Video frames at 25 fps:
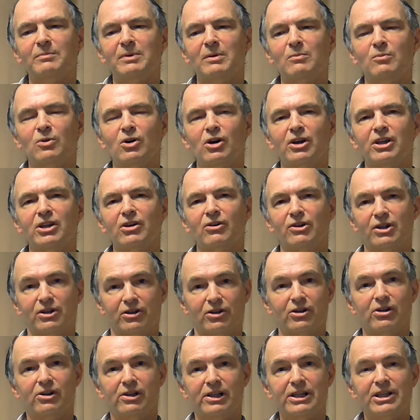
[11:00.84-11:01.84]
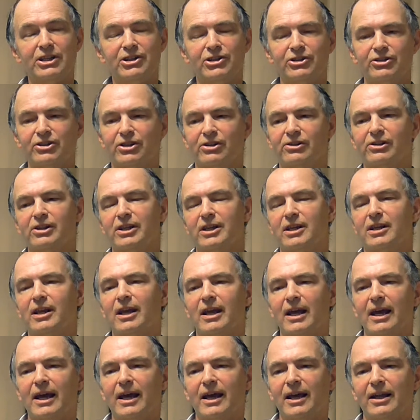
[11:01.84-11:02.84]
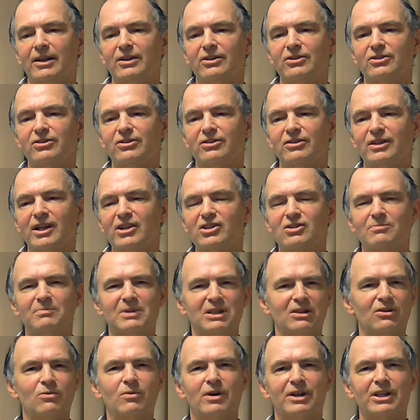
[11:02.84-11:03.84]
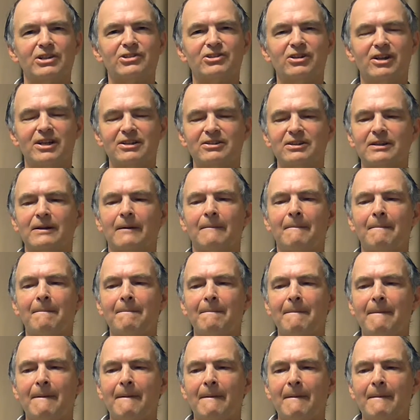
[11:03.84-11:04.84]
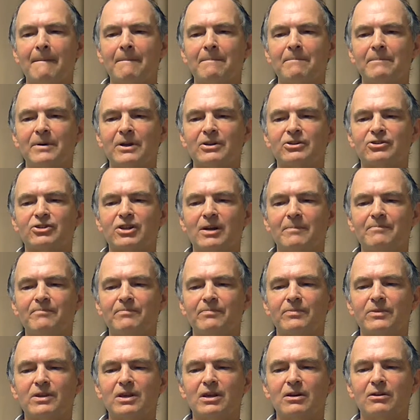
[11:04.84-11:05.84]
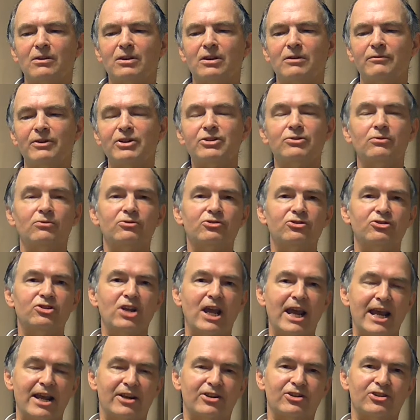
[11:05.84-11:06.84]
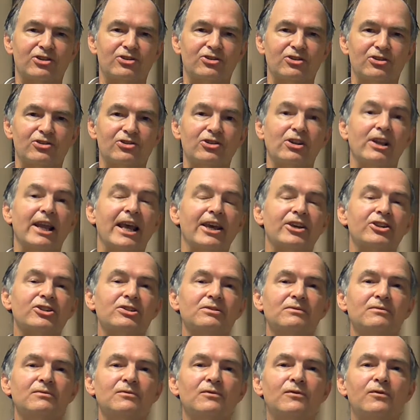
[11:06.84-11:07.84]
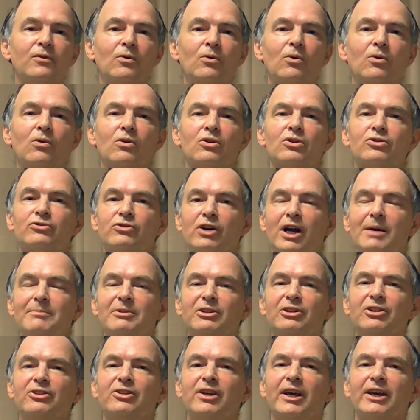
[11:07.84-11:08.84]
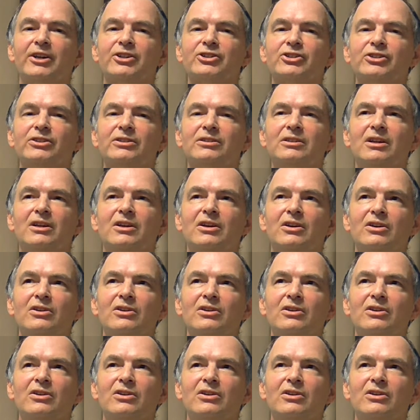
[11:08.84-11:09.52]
we've been working on it collegiately, and that's been quite exciting. But the original text selection for crime and detection,